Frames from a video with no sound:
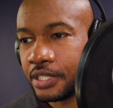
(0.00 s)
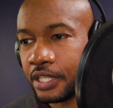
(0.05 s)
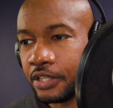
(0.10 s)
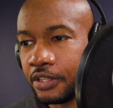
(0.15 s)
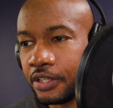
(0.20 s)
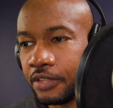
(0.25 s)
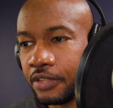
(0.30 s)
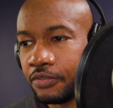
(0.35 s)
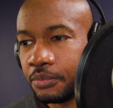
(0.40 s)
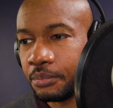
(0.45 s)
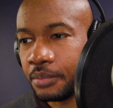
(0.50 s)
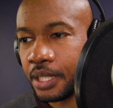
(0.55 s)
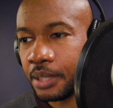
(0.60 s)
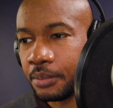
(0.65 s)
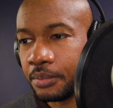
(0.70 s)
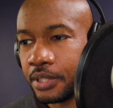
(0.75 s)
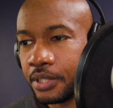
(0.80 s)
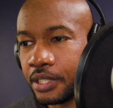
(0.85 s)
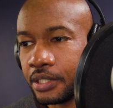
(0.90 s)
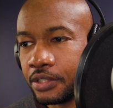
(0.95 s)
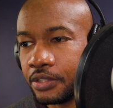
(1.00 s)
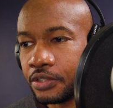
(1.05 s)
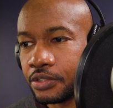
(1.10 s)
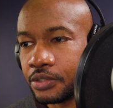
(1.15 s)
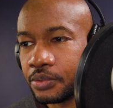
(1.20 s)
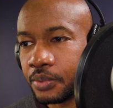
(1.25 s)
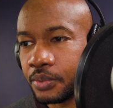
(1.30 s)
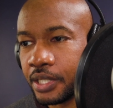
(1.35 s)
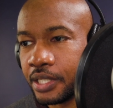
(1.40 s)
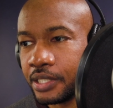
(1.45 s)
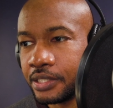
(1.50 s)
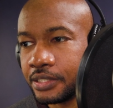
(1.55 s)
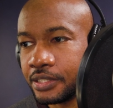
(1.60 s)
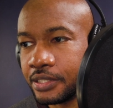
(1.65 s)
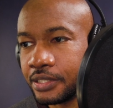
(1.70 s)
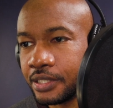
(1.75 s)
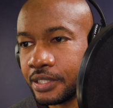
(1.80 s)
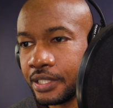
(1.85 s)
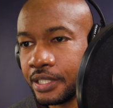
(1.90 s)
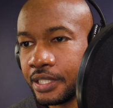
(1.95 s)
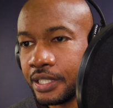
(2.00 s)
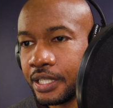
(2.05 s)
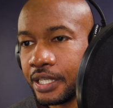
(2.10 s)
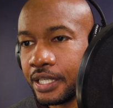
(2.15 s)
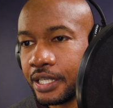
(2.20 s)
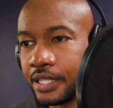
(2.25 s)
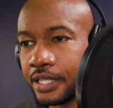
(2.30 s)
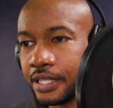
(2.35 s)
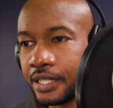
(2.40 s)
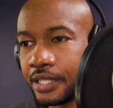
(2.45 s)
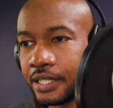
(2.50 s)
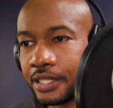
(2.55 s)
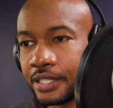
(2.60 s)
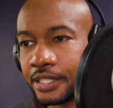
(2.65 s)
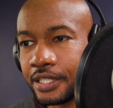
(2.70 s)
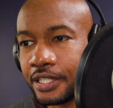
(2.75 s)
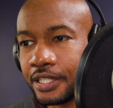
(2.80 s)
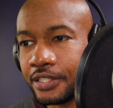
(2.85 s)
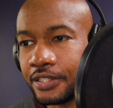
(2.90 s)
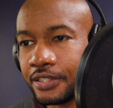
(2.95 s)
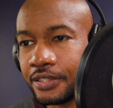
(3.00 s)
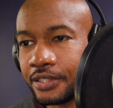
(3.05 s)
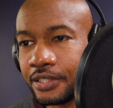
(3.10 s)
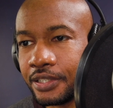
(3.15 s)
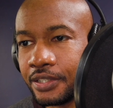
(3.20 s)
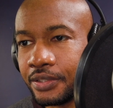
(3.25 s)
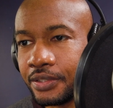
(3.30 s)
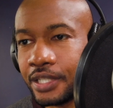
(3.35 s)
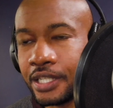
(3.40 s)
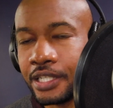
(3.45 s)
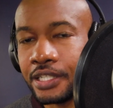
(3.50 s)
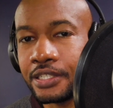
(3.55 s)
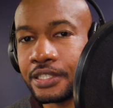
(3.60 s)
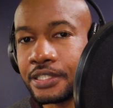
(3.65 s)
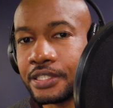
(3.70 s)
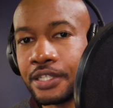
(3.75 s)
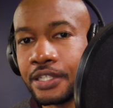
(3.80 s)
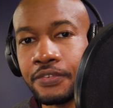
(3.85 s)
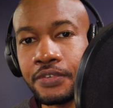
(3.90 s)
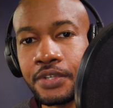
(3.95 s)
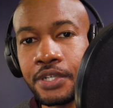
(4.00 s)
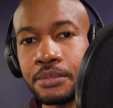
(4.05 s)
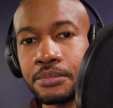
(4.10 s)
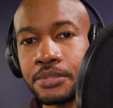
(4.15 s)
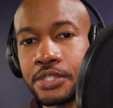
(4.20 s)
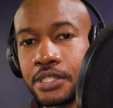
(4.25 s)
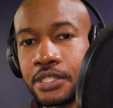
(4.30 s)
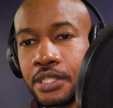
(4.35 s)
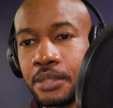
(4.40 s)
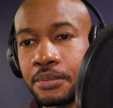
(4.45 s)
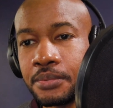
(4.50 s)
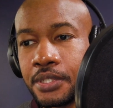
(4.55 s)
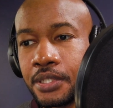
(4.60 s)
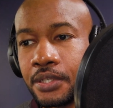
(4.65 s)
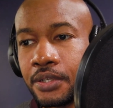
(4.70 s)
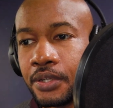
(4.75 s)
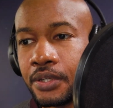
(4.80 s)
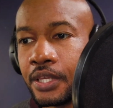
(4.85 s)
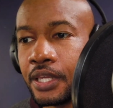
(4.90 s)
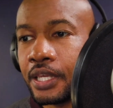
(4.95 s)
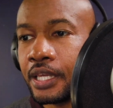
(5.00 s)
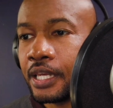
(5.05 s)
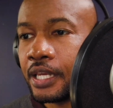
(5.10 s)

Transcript: to even be able to hit those ranges. And none of this stuff comes cheap. So